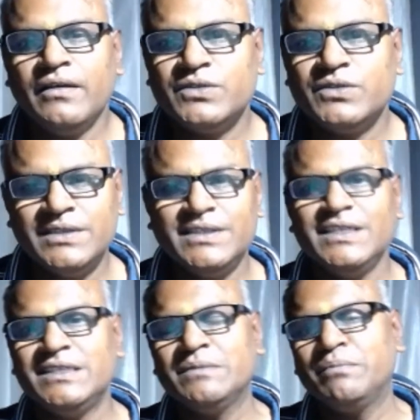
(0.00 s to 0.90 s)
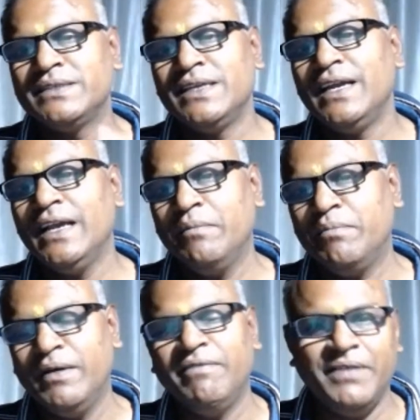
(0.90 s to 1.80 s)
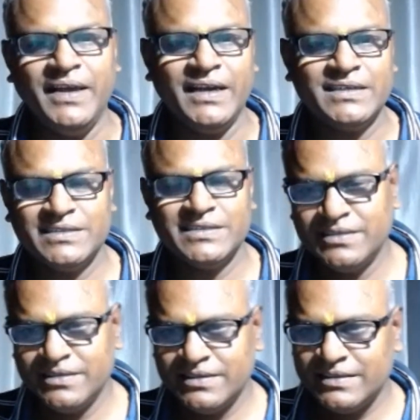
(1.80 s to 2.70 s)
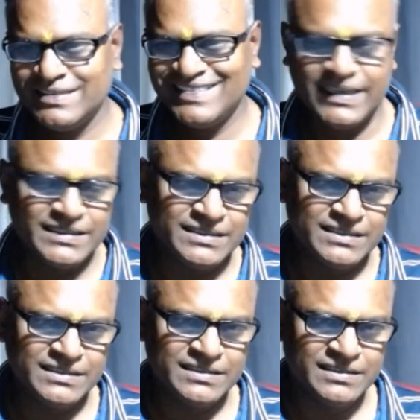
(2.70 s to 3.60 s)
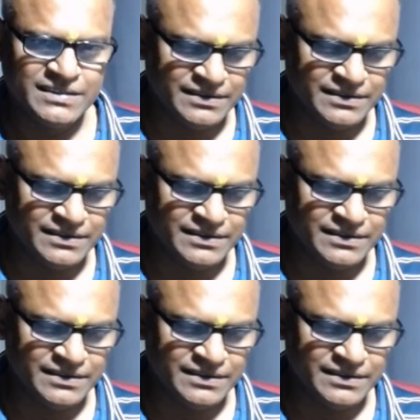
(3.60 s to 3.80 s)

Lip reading: So this is present perfect tense.